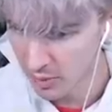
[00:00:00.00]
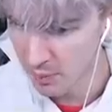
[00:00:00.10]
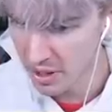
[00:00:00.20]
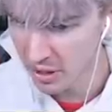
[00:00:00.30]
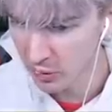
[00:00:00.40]
the
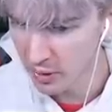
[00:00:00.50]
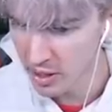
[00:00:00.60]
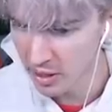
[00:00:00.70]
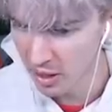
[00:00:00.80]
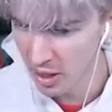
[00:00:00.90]
big
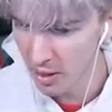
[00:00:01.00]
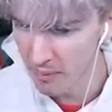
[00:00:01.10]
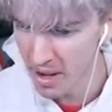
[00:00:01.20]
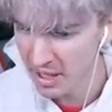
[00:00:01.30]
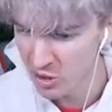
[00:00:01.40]
green uh,
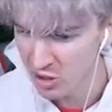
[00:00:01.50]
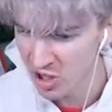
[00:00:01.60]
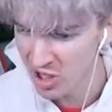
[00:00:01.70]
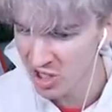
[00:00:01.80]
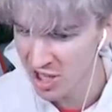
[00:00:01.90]

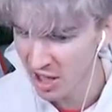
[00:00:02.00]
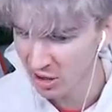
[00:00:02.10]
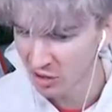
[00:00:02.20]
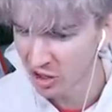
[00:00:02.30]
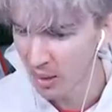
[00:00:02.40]
mattresses
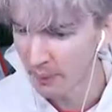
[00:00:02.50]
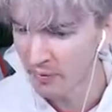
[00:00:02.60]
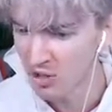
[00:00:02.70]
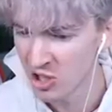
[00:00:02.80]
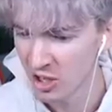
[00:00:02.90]
stacked on top
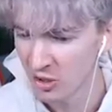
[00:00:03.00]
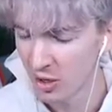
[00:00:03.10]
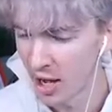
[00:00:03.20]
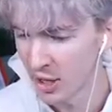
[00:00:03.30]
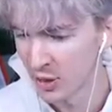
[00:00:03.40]
of each
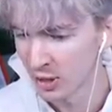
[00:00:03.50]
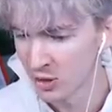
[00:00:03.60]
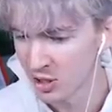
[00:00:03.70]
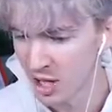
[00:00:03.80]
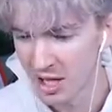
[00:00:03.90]
other. I think
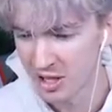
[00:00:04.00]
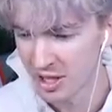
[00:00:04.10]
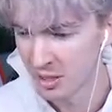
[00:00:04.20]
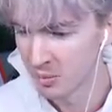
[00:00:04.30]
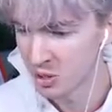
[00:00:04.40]
there's guns
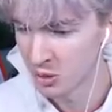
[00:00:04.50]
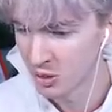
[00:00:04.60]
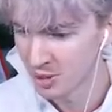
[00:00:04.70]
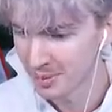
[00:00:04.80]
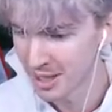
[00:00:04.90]
hidden between those